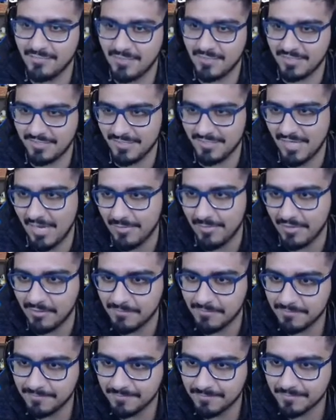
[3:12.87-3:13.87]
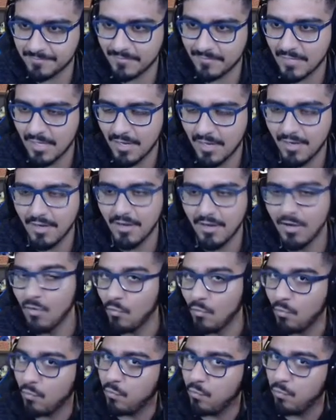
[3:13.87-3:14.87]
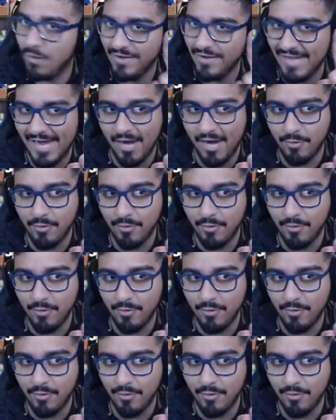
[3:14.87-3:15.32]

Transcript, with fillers: that to happen. One down.